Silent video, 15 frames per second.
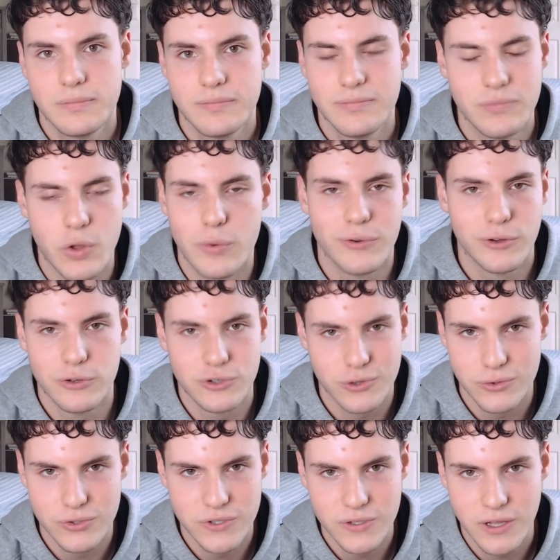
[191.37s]
no one
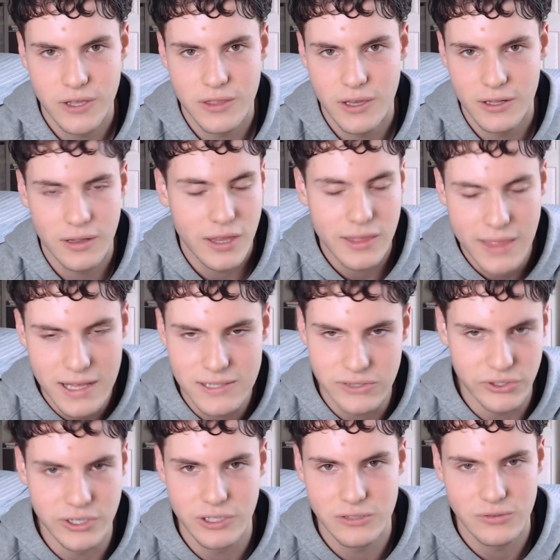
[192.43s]
controls you like that. Like, that's
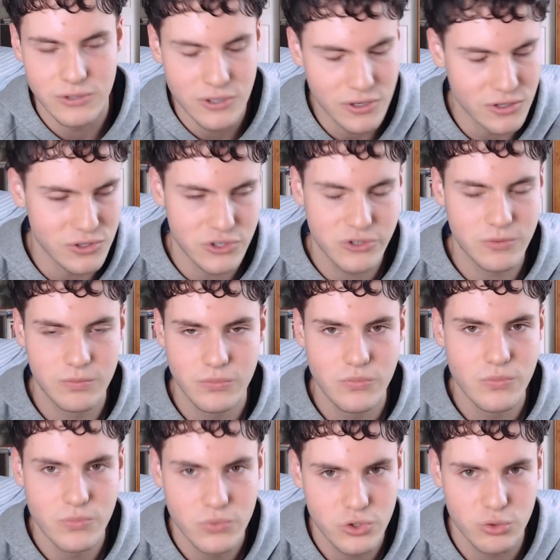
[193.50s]
Linux, where you can just
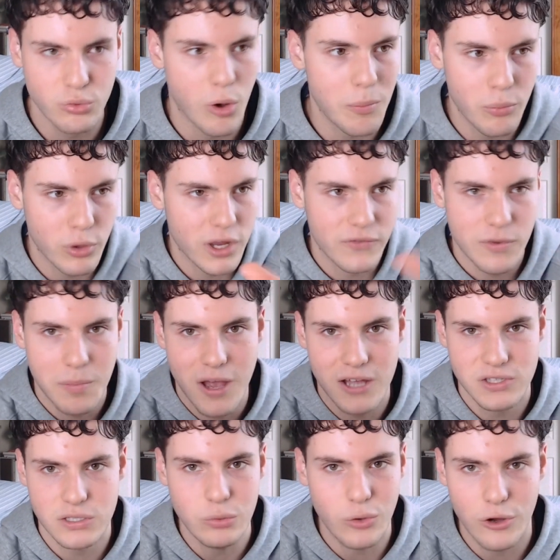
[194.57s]
swap whatever
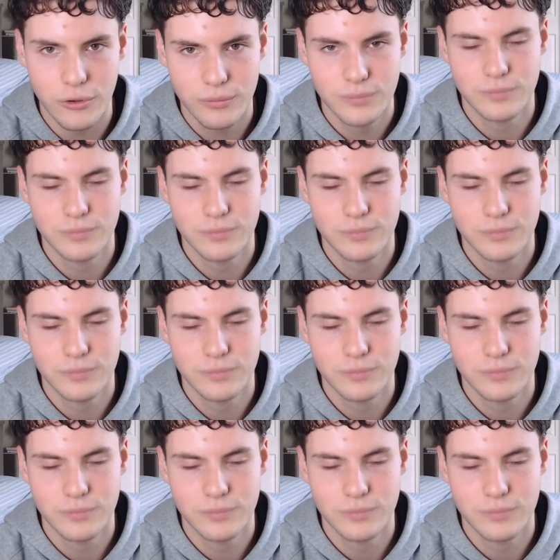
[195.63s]
parts you want.